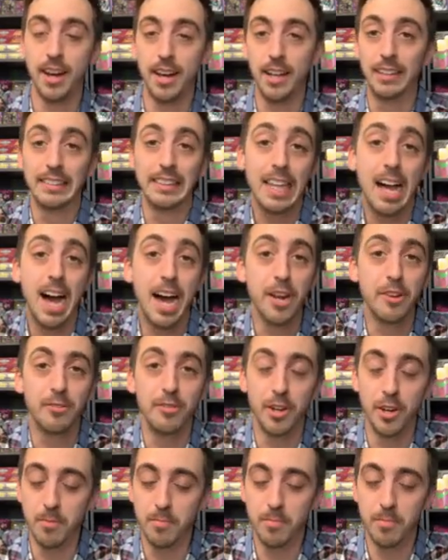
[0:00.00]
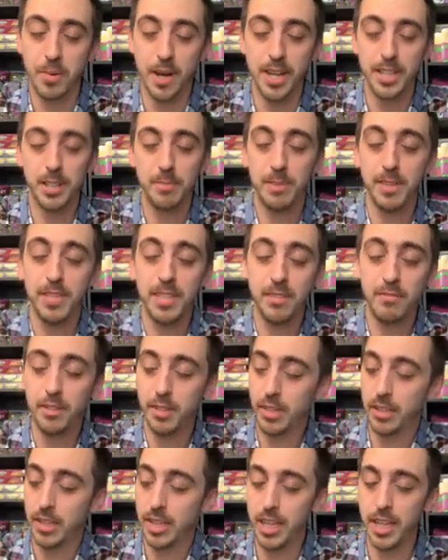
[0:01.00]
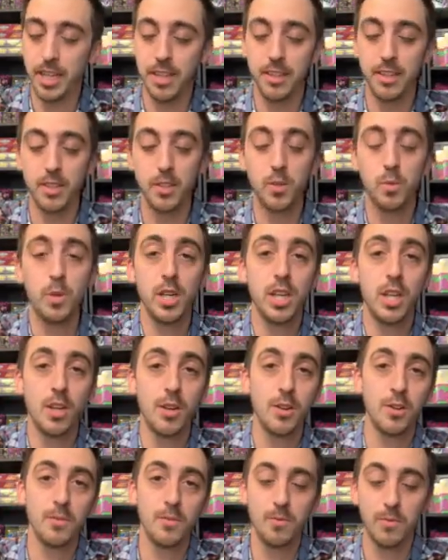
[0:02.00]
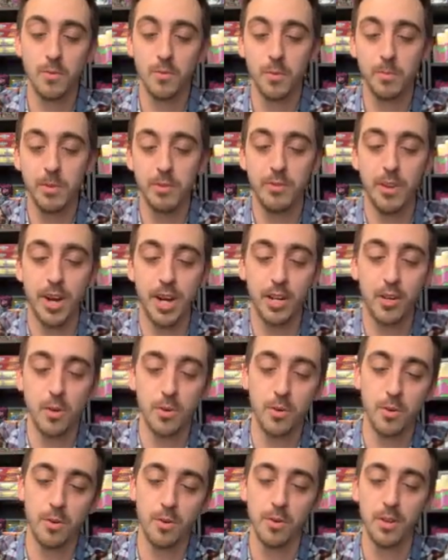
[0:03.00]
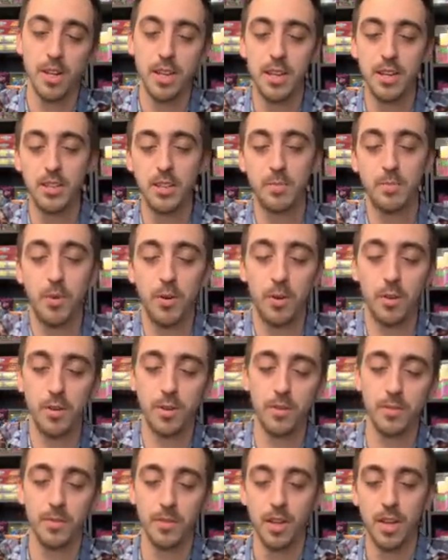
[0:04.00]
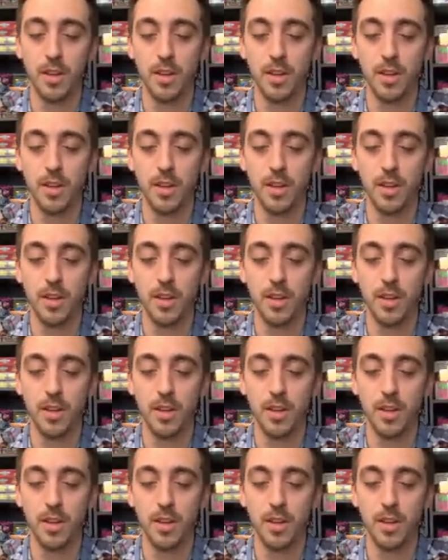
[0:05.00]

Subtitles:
A lot of them, but specifically the Suicune would be very cool to pull.